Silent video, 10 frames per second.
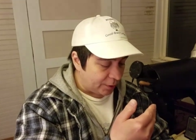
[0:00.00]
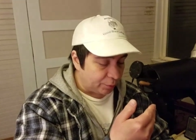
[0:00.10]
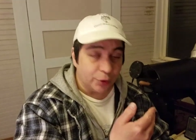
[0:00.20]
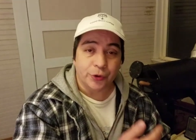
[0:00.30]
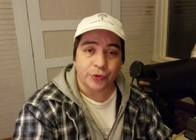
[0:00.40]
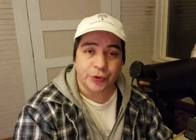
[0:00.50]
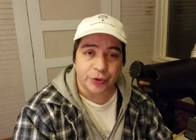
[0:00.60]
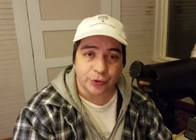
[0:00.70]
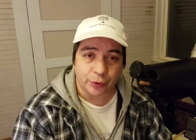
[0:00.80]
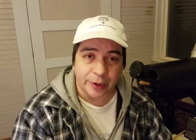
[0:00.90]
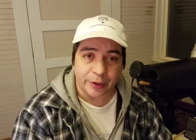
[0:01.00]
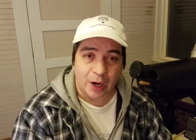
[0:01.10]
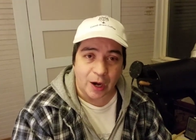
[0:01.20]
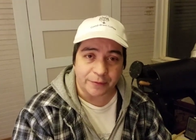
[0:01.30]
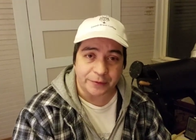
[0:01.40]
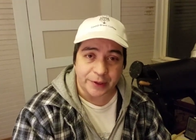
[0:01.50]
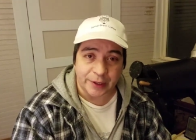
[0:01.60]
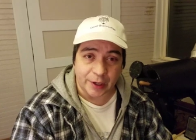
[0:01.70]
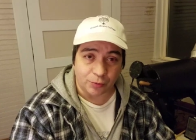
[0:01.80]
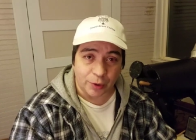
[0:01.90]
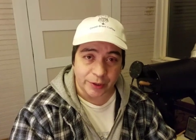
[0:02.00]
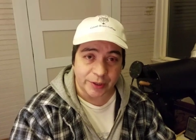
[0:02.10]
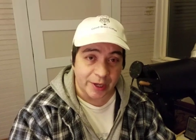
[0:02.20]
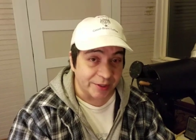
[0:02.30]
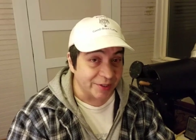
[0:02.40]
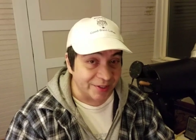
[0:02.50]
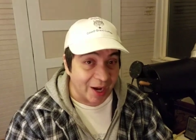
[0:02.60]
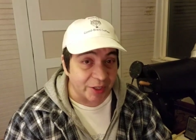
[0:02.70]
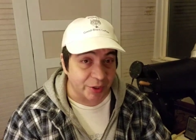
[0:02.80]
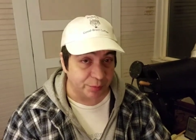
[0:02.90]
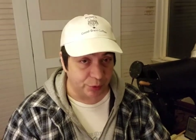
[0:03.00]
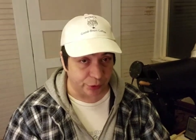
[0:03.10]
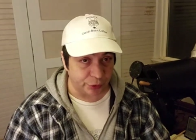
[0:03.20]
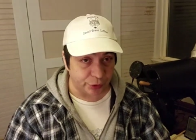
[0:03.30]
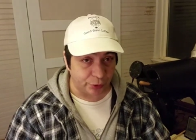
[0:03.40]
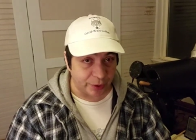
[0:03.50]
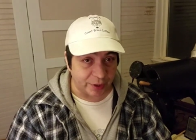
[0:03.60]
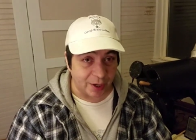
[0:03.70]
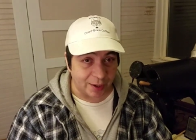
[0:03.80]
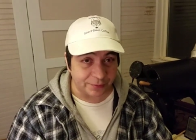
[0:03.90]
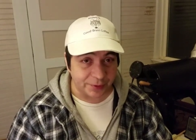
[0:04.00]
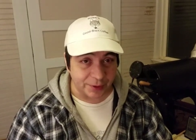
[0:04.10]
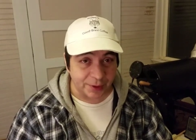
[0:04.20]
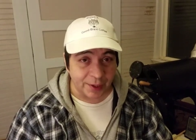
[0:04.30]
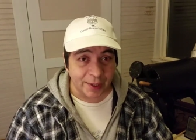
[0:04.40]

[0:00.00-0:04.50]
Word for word: produces great coffee and what tends not to produce great coffee.